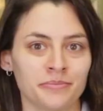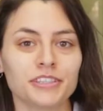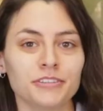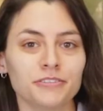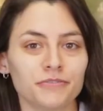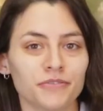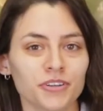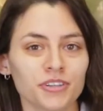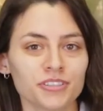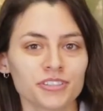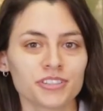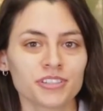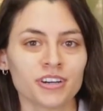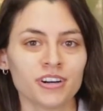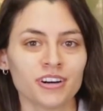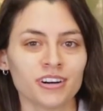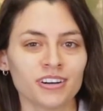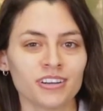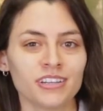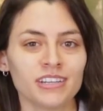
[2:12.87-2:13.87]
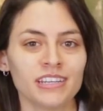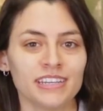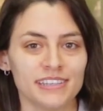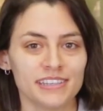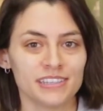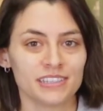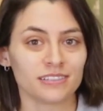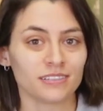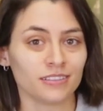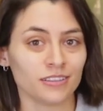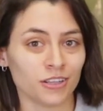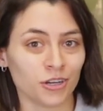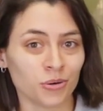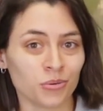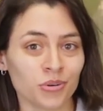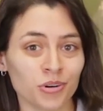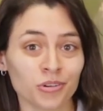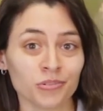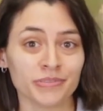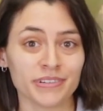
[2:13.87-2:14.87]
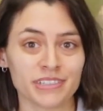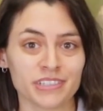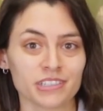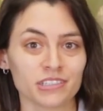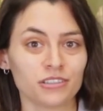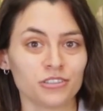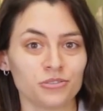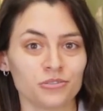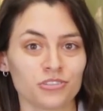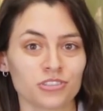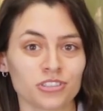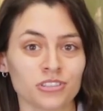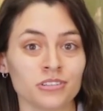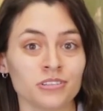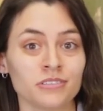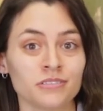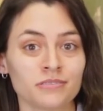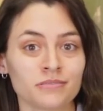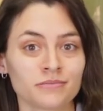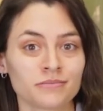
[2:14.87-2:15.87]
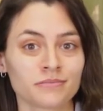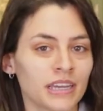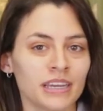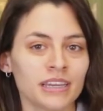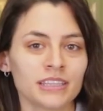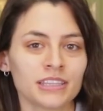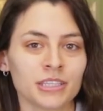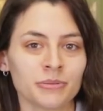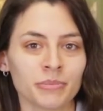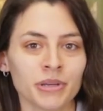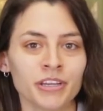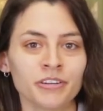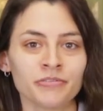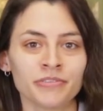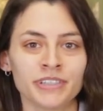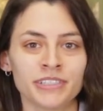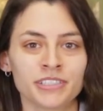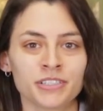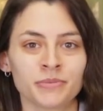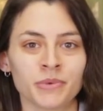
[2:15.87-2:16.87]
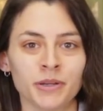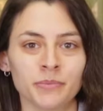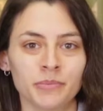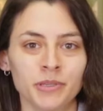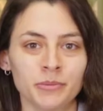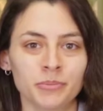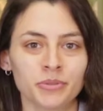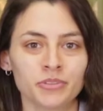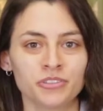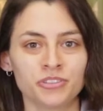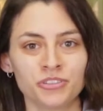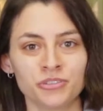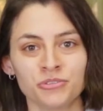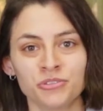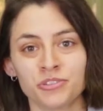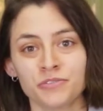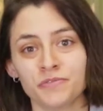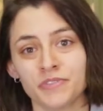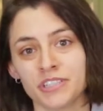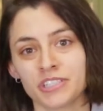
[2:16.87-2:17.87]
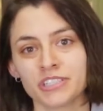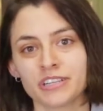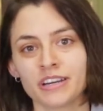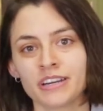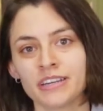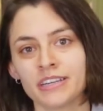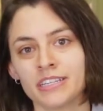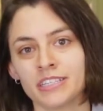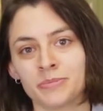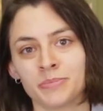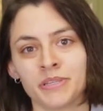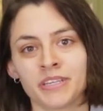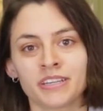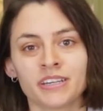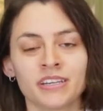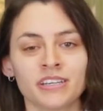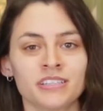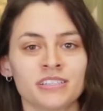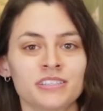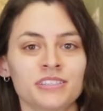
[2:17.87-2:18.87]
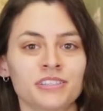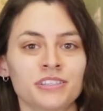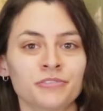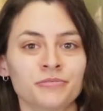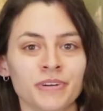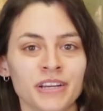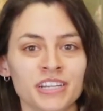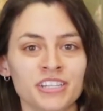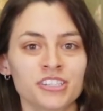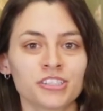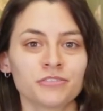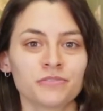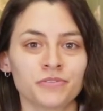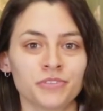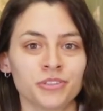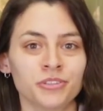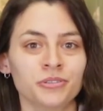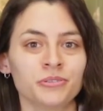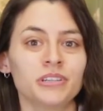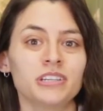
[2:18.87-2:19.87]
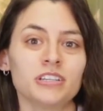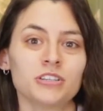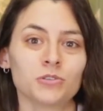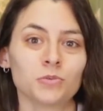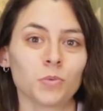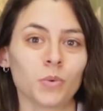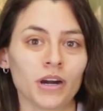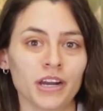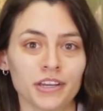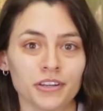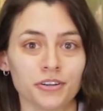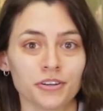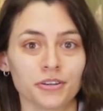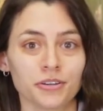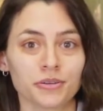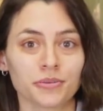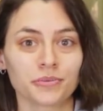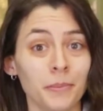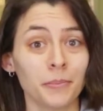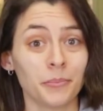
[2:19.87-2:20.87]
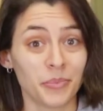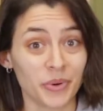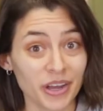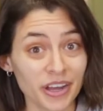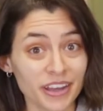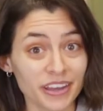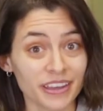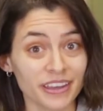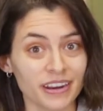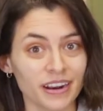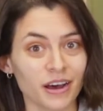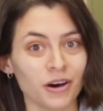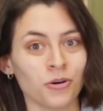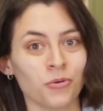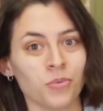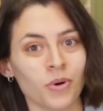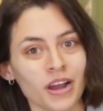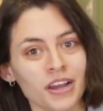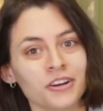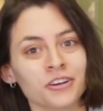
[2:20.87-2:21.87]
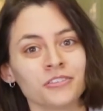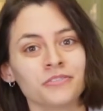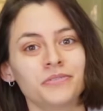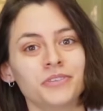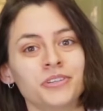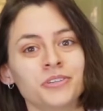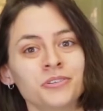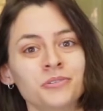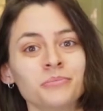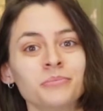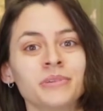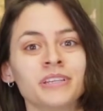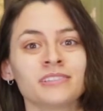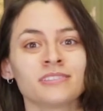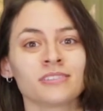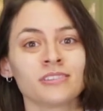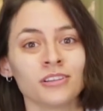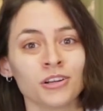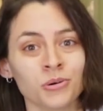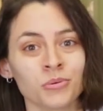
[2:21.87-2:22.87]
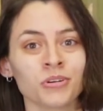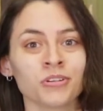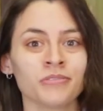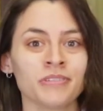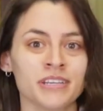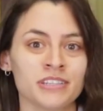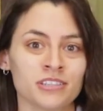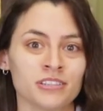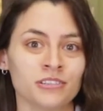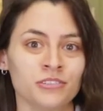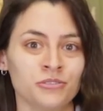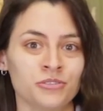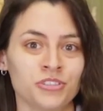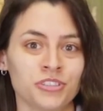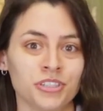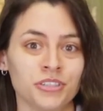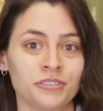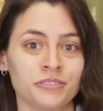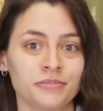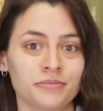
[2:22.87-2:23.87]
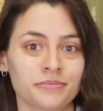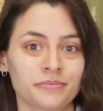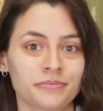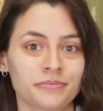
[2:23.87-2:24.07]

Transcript: The first con is lower resolution. The main reason why people choose fisheye is because the range of view is wider, but a wider view means lower resolution.